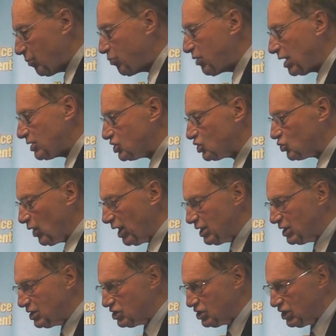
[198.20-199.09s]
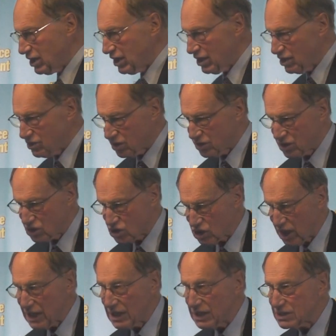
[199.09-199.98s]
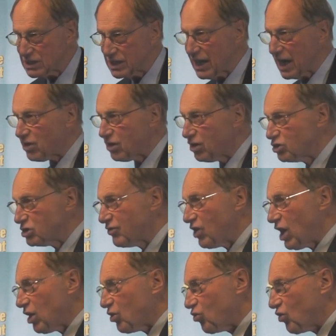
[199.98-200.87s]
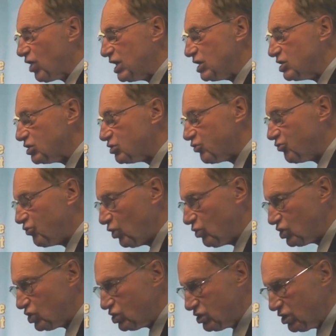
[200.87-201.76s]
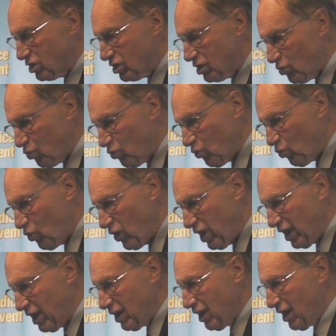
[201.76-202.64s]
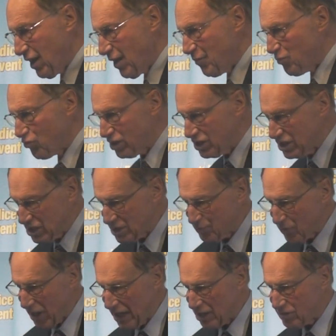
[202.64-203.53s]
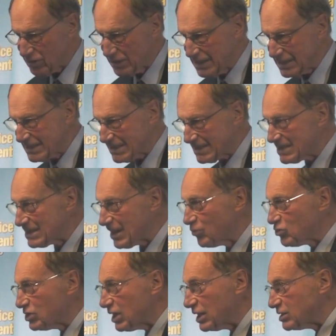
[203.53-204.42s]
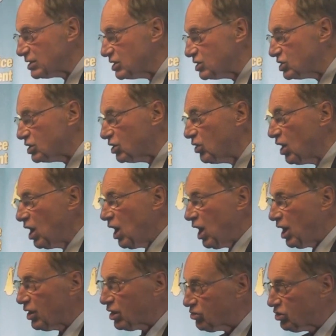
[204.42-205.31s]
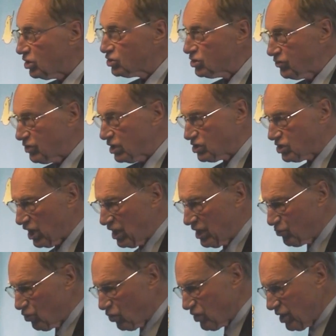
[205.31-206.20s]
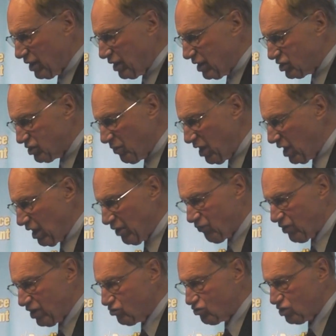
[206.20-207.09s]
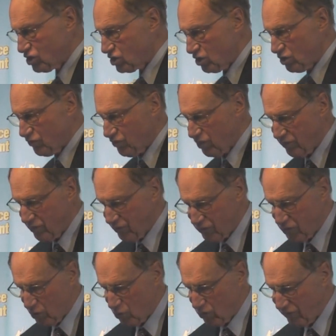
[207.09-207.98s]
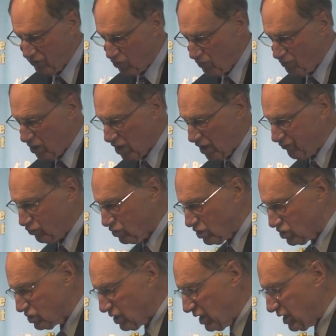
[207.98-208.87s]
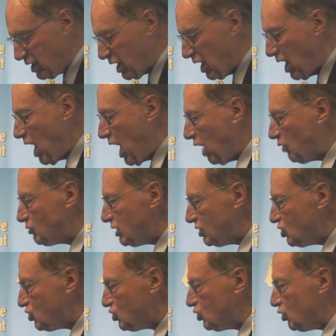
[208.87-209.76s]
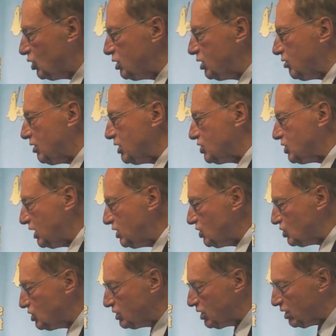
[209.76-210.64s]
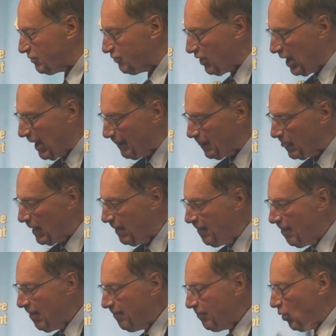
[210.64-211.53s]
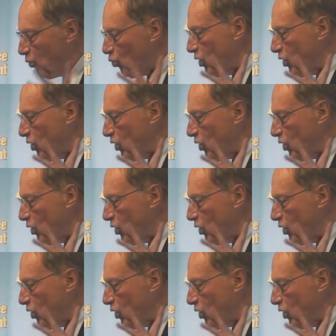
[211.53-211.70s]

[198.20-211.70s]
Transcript: blood, sweat and tears and the slings and arrows of outrageous fortune that we British patriots are subjected to. And across on the table there's some NF literature if you're mindful to take it. I'll just draw your attention to the fact that